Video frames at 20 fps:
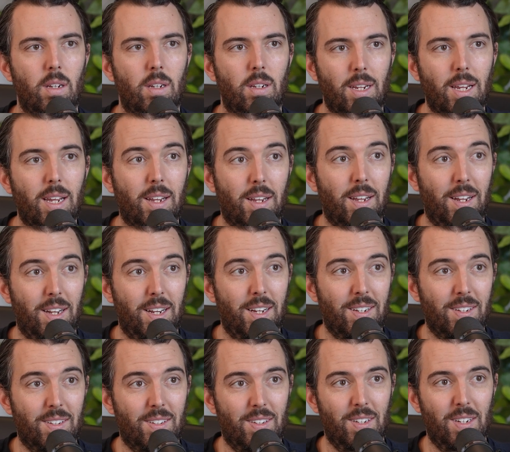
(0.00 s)
Yeah, it
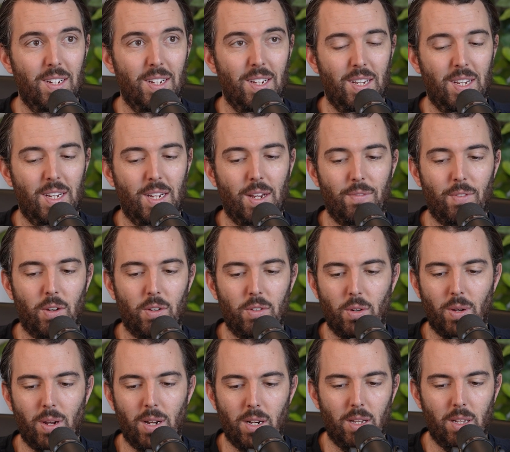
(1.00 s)
is. And I've
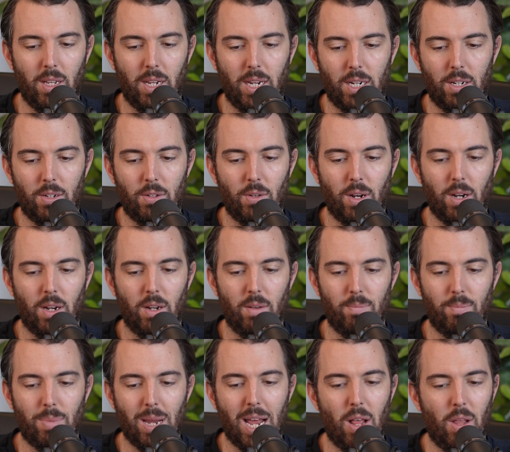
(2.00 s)
also had to like try to
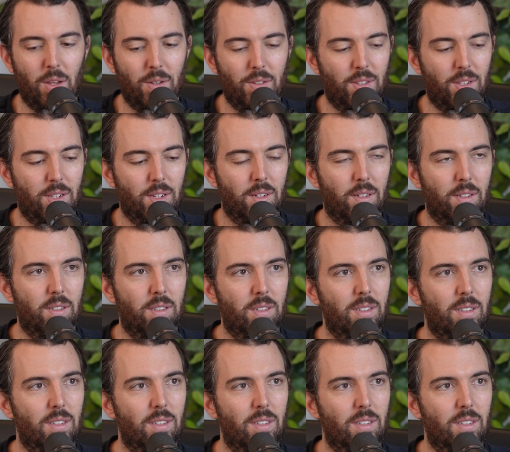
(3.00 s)
balance the